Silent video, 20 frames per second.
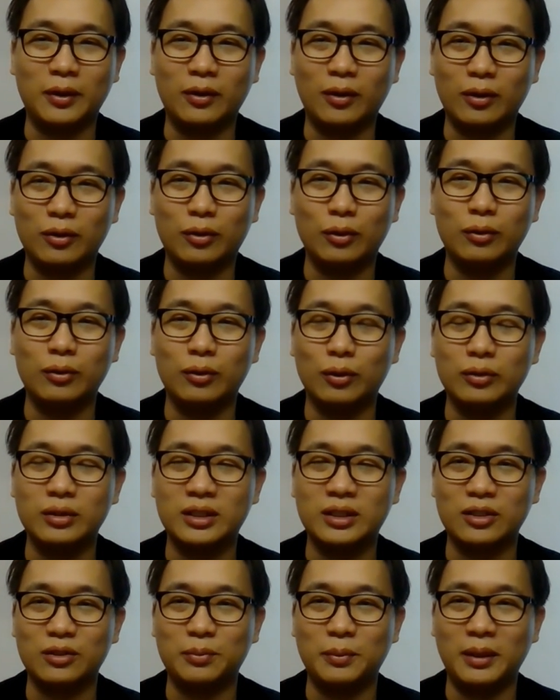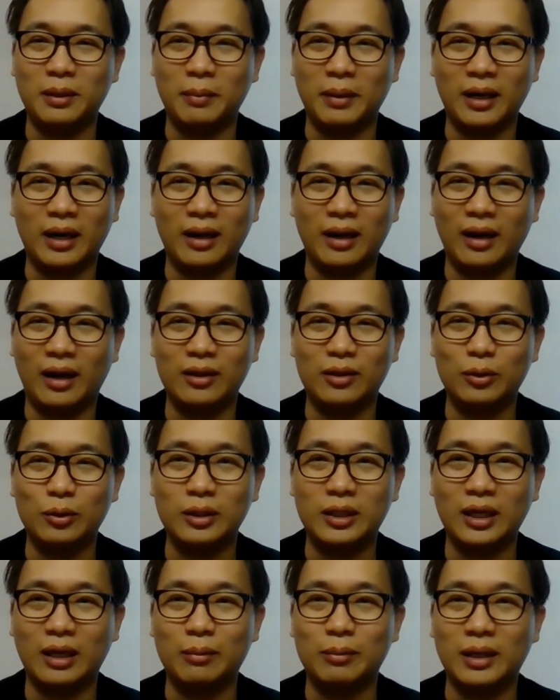Don't search me, man. I don't
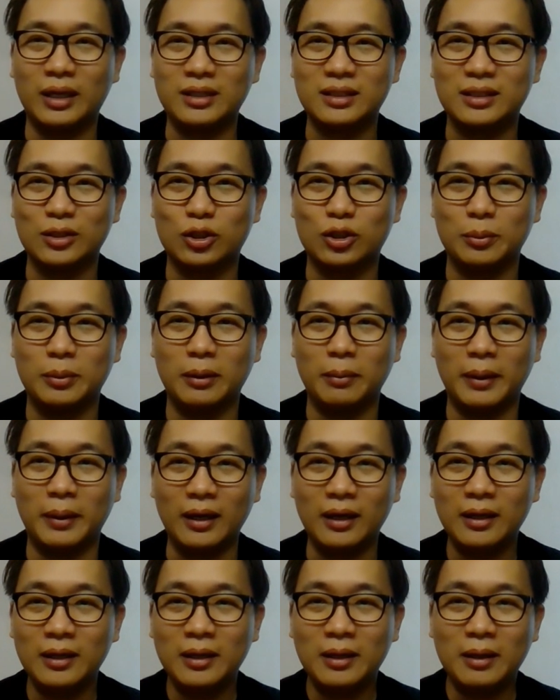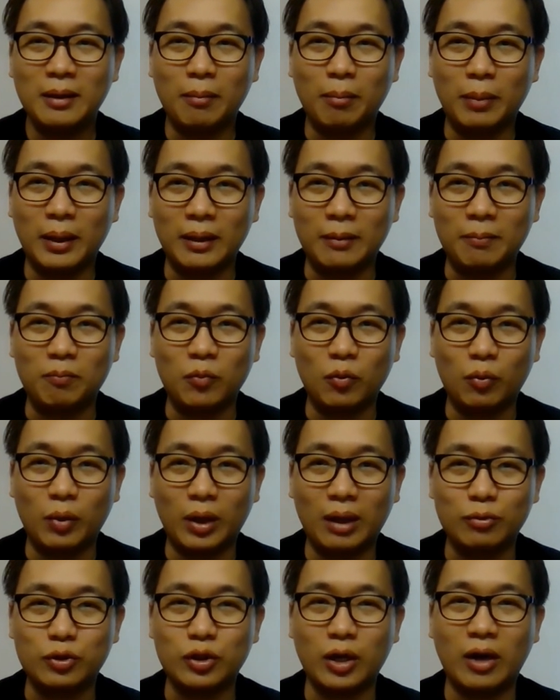think I'm that searchable. But what
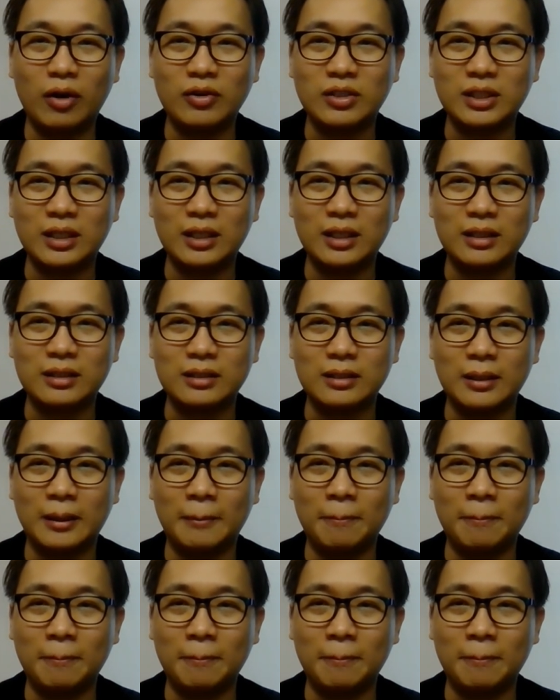I'm trying to say is,